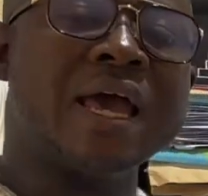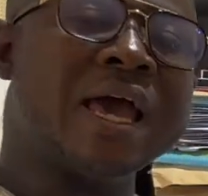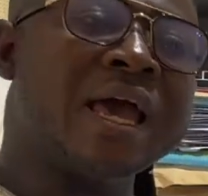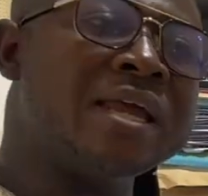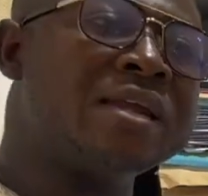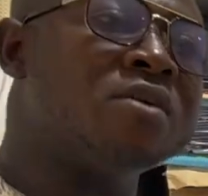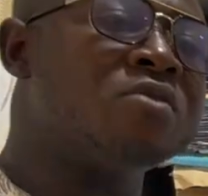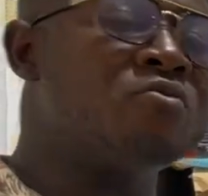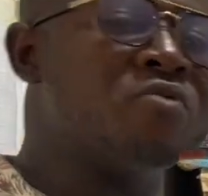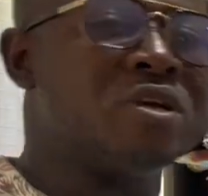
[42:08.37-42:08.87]

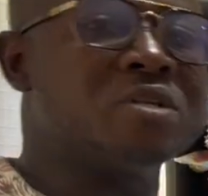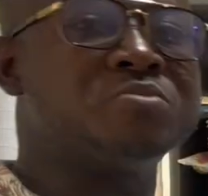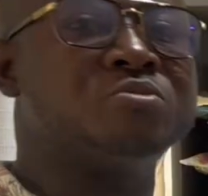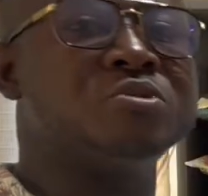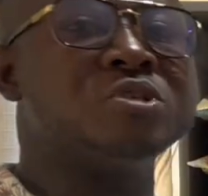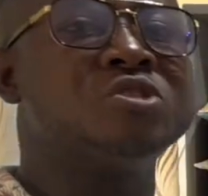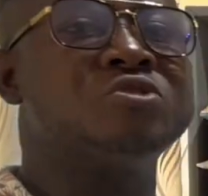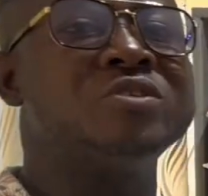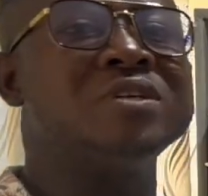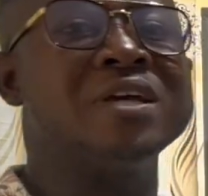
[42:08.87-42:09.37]
and
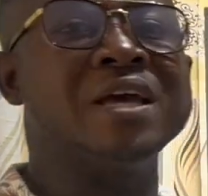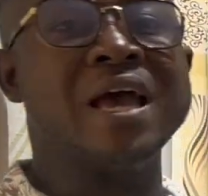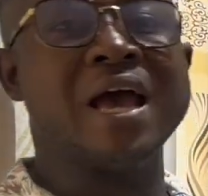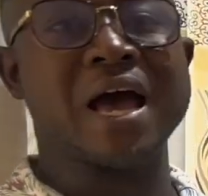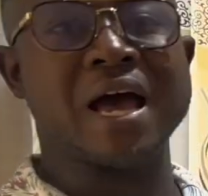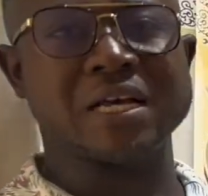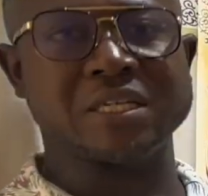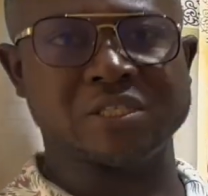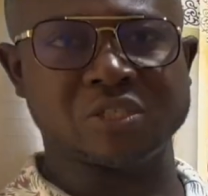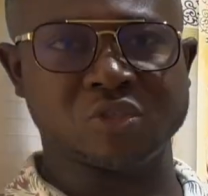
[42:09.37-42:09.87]
respiratory
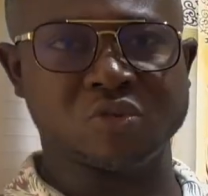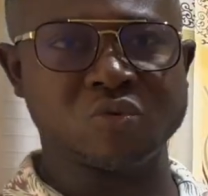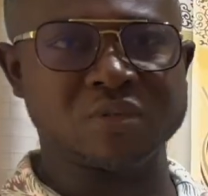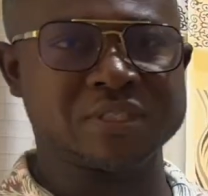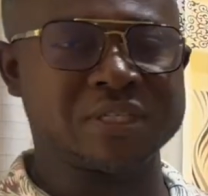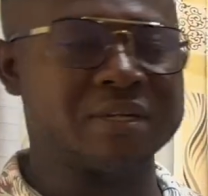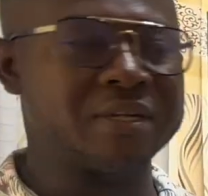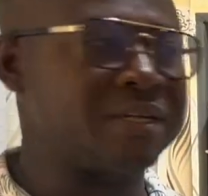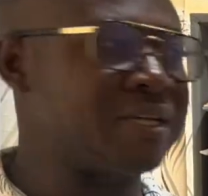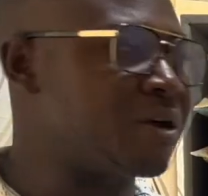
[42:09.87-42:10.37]

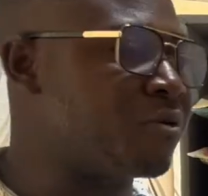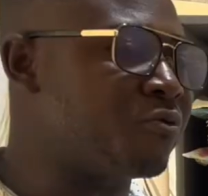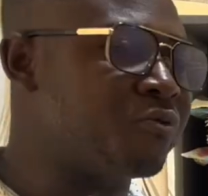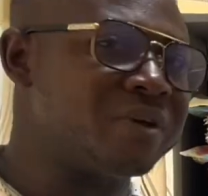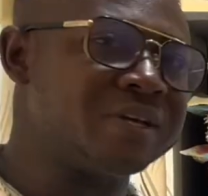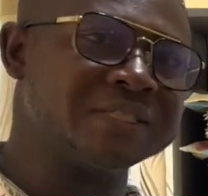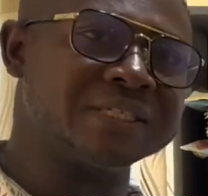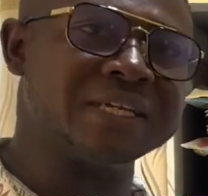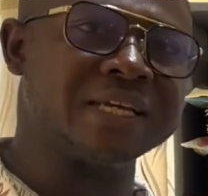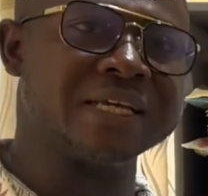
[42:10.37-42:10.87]
acidosis. The
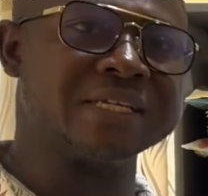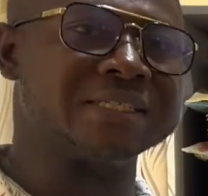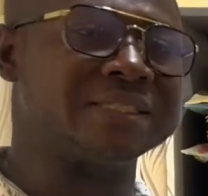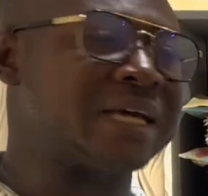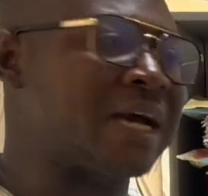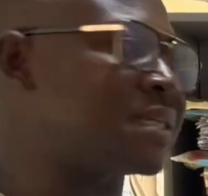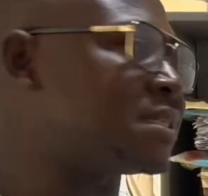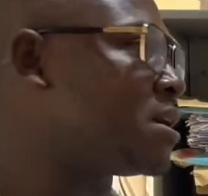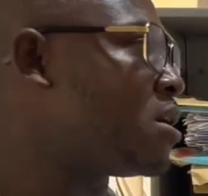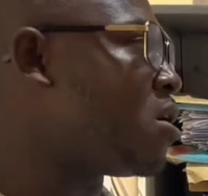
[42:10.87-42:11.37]
reason is
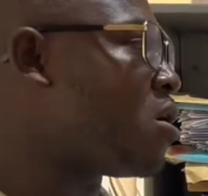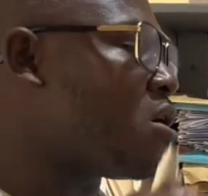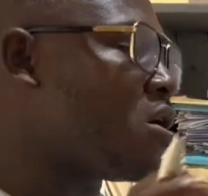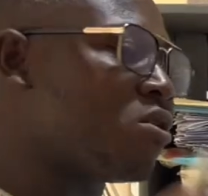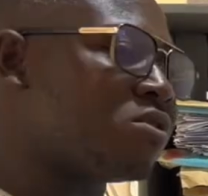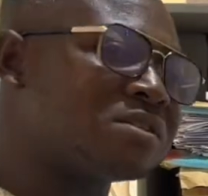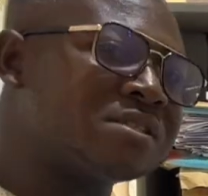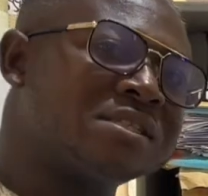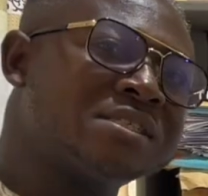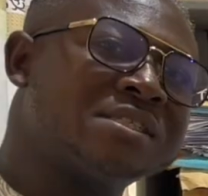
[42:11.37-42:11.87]
that
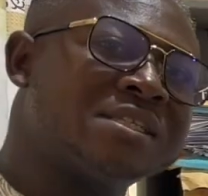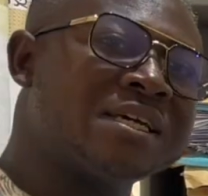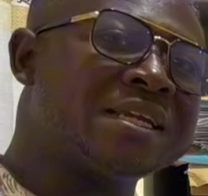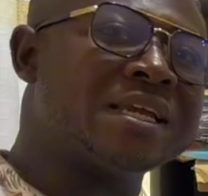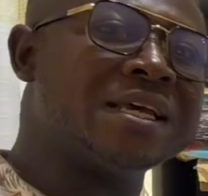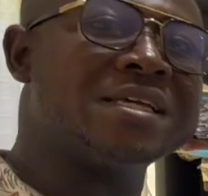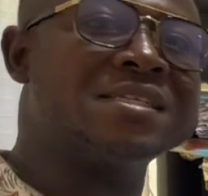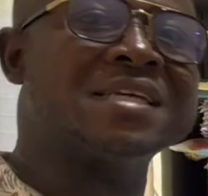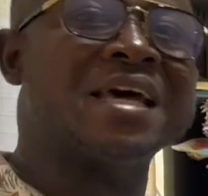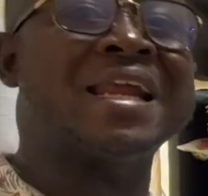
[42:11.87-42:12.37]
oxygen
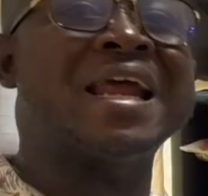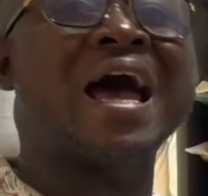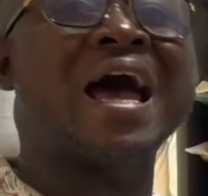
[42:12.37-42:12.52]
is an